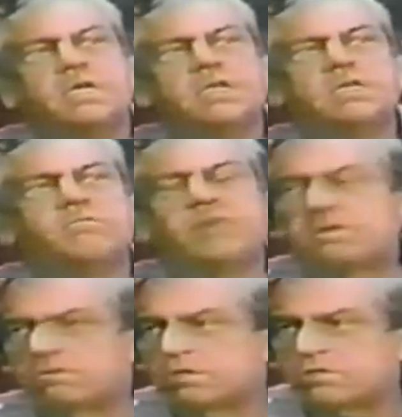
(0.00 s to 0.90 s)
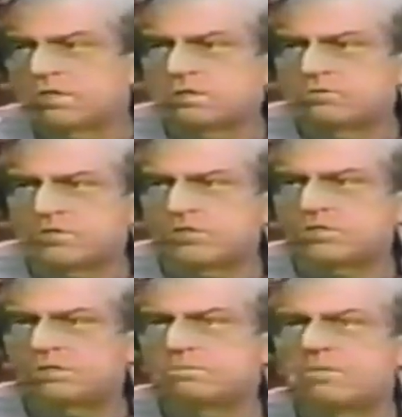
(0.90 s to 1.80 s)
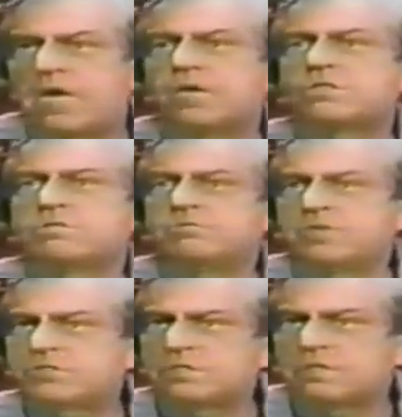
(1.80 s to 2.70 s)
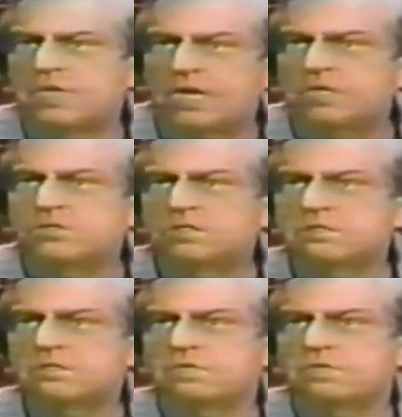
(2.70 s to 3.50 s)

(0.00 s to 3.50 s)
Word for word: the Federal Reserve System as the fiscal agent